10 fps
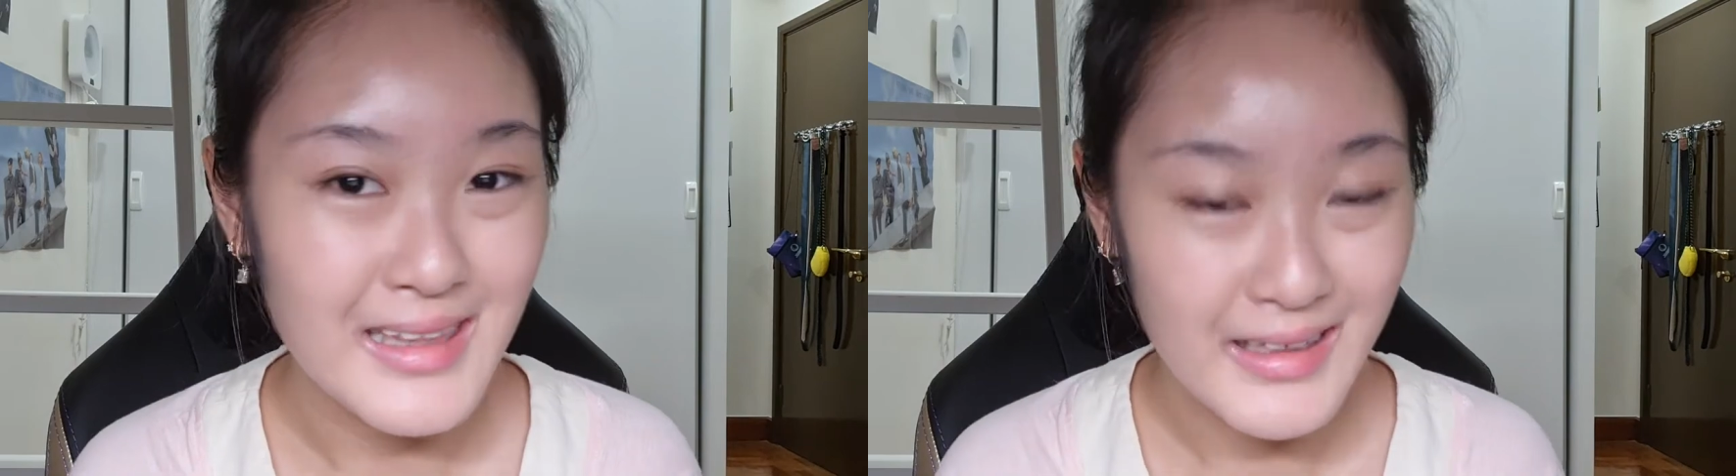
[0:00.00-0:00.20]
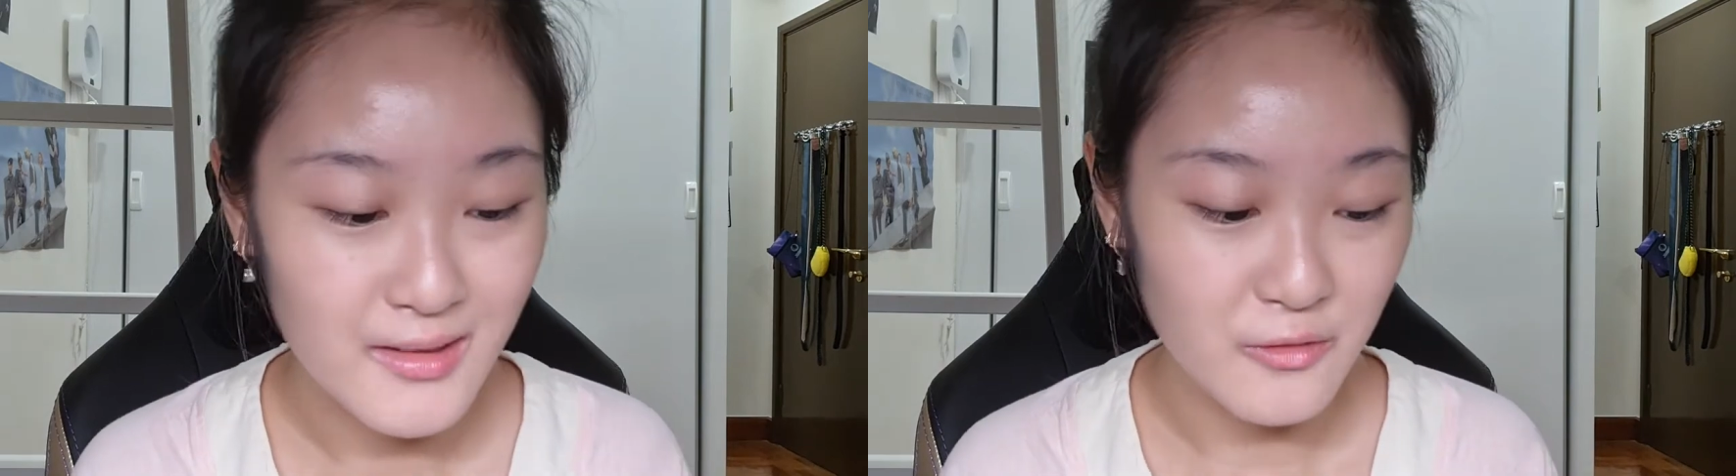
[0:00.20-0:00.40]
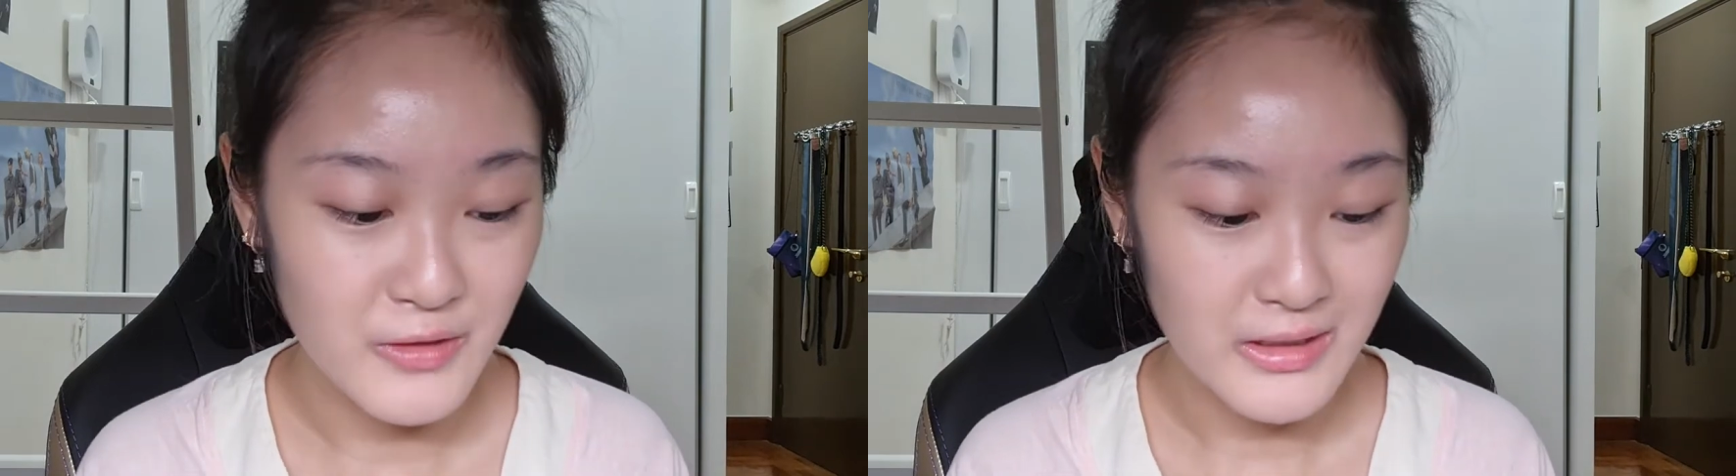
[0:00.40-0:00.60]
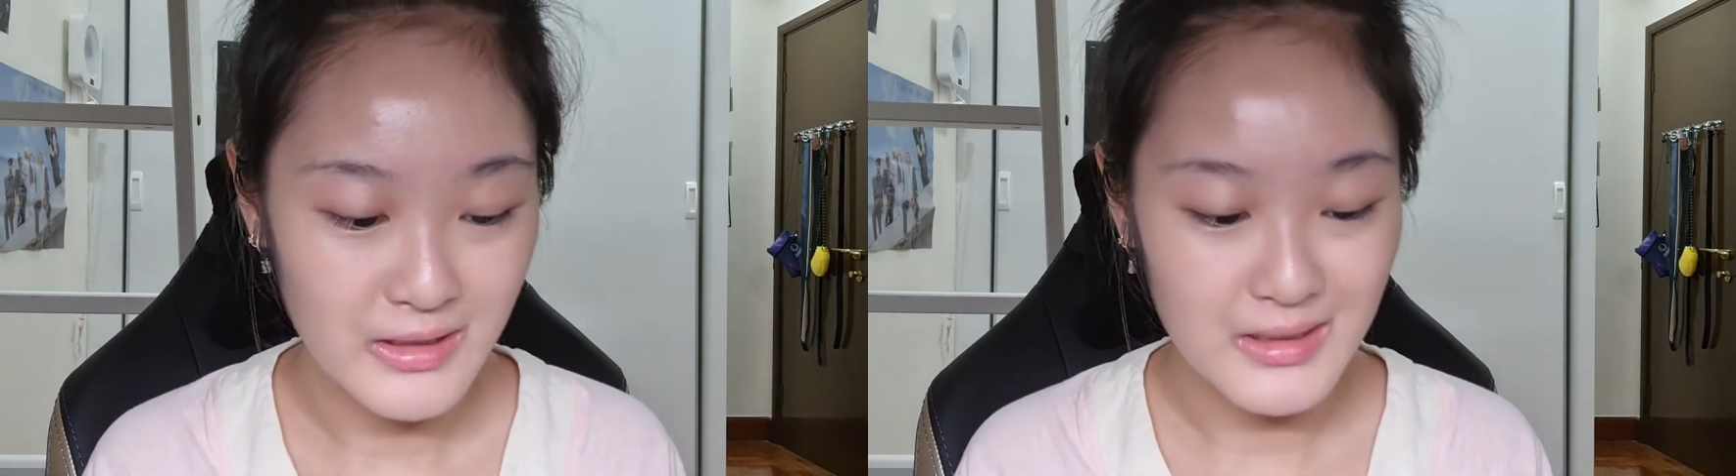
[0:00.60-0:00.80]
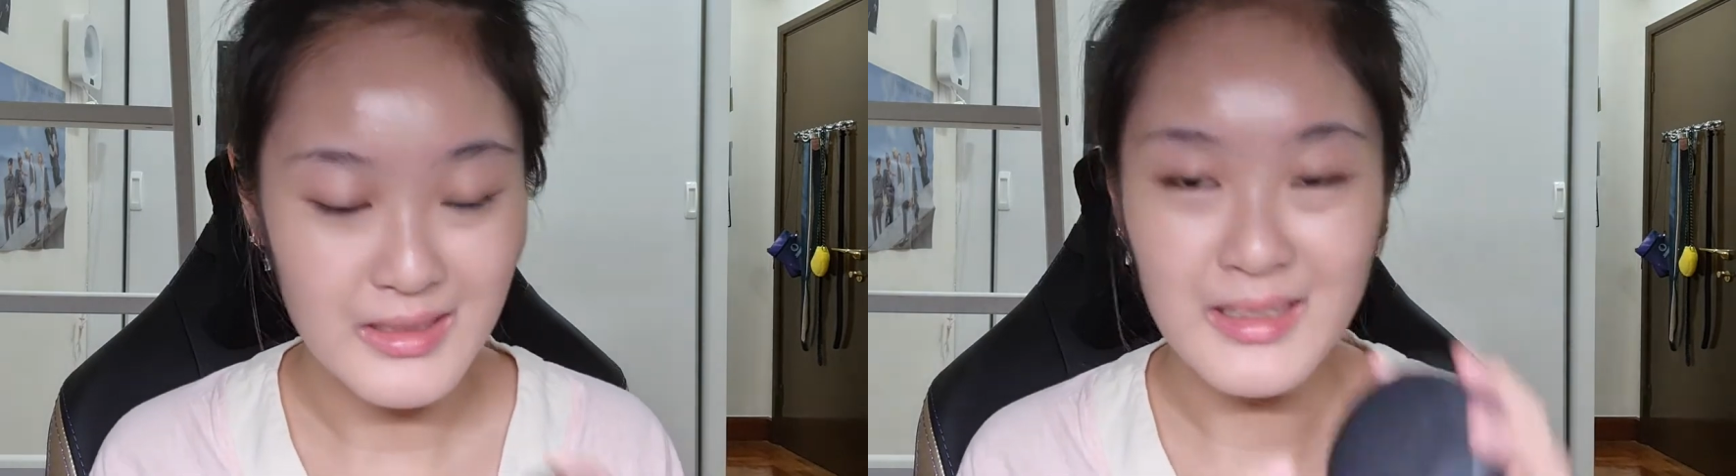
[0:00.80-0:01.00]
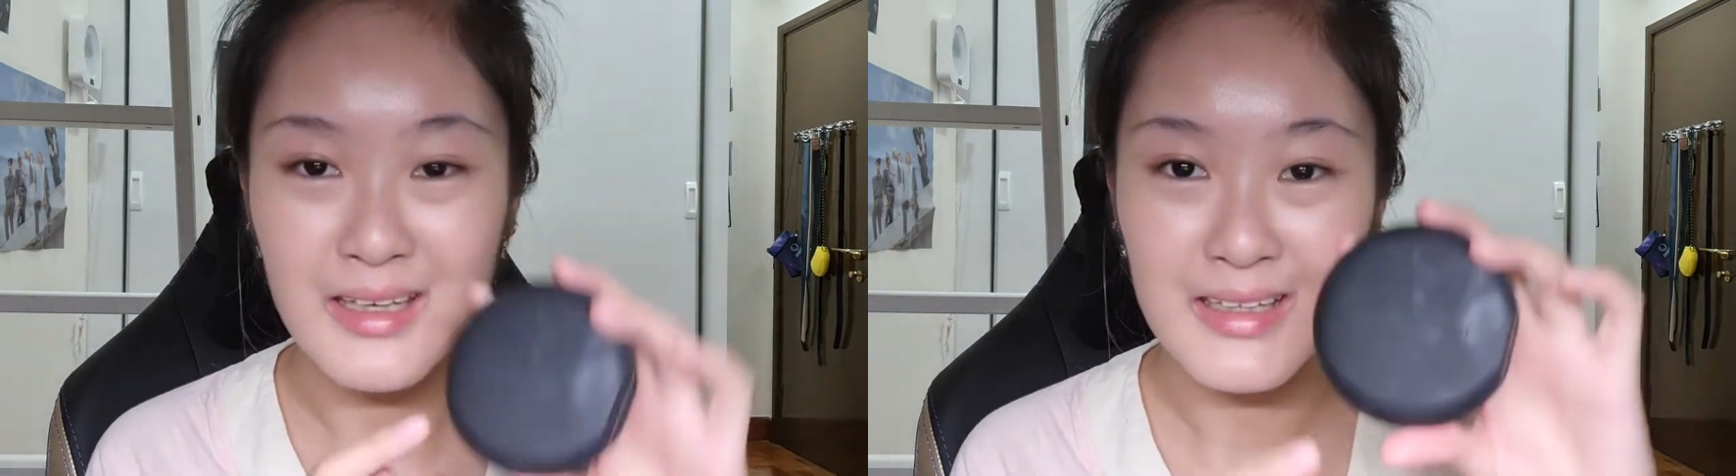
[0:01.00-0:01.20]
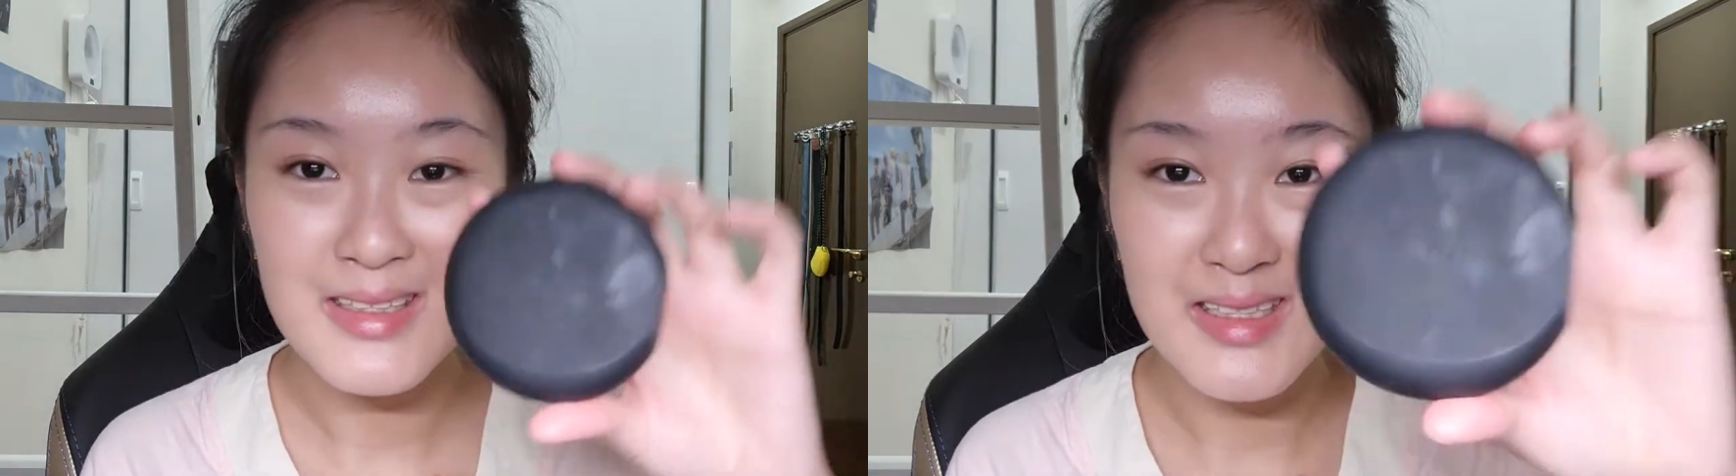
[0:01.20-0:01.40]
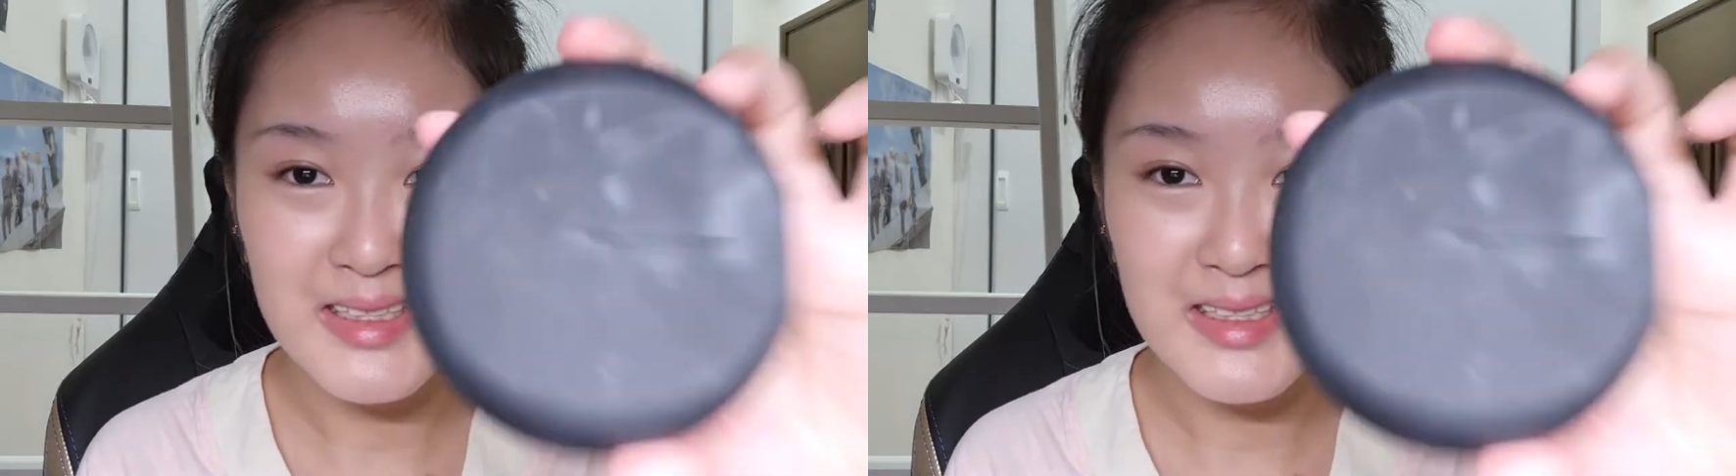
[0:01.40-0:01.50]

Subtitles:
like the fact that it gets